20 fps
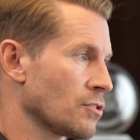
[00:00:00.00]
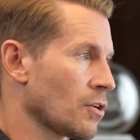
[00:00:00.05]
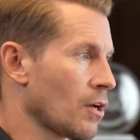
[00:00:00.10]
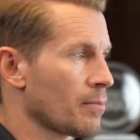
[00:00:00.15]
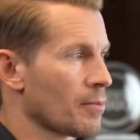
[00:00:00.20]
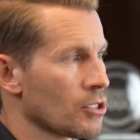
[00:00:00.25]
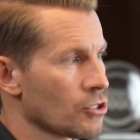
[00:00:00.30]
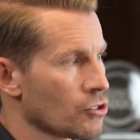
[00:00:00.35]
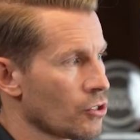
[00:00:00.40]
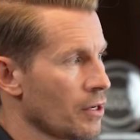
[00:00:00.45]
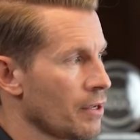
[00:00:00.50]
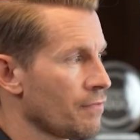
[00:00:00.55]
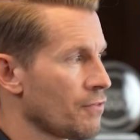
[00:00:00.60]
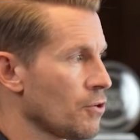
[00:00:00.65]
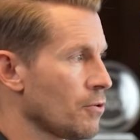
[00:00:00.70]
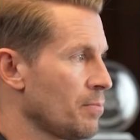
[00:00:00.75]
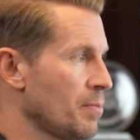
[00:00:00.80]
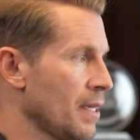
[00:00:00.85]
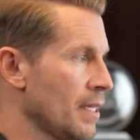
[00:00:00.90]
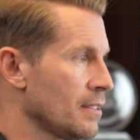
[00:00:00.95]
So I'm going to show you a
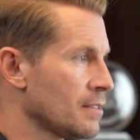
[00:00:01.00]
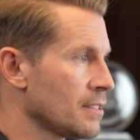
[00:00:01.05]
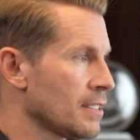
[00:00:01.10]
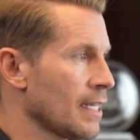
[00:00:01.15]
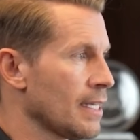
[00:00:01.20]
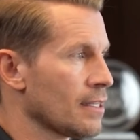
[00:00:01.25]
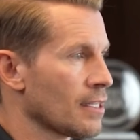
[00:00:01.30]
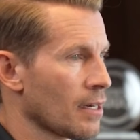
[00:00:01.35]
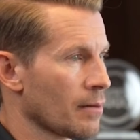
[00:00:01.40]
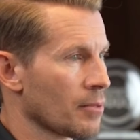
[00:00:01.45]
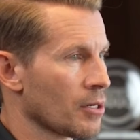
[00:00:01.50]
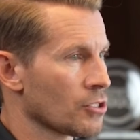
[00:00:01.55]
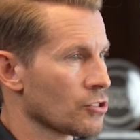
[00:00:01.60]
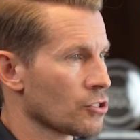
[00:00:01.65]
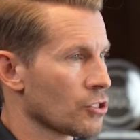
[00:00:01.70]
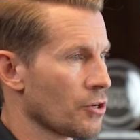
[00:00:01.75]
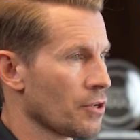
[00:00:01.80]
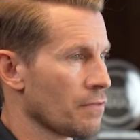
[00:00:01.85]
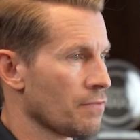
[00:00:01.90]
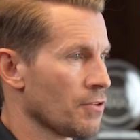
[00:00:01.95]
few B2C, then I'm going to
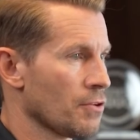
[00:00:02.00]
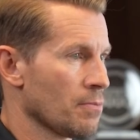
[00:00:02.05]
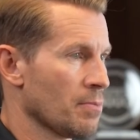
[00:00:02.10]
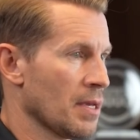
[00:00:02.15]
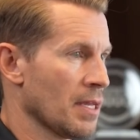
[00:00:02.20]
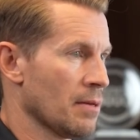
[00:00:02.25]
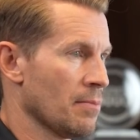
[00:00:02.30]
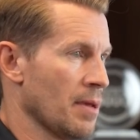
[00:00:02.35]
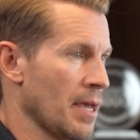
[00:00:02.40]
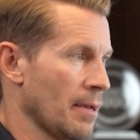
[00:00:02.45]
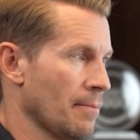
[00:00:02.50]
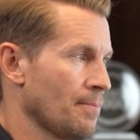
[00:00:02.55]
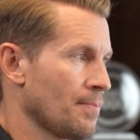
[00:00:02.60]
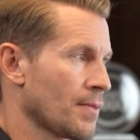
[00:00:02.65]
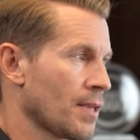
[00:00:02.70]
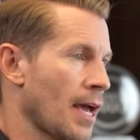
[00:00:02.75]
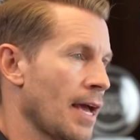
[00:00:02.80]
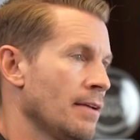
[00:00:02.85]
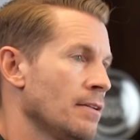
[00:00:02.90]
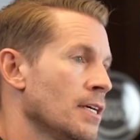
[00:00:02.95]
show you a few B2B.
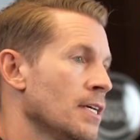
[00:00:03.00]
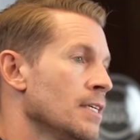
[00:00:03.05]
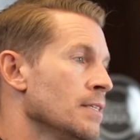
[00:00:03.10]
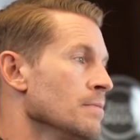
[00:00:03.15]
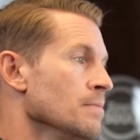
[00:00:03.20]
Okay?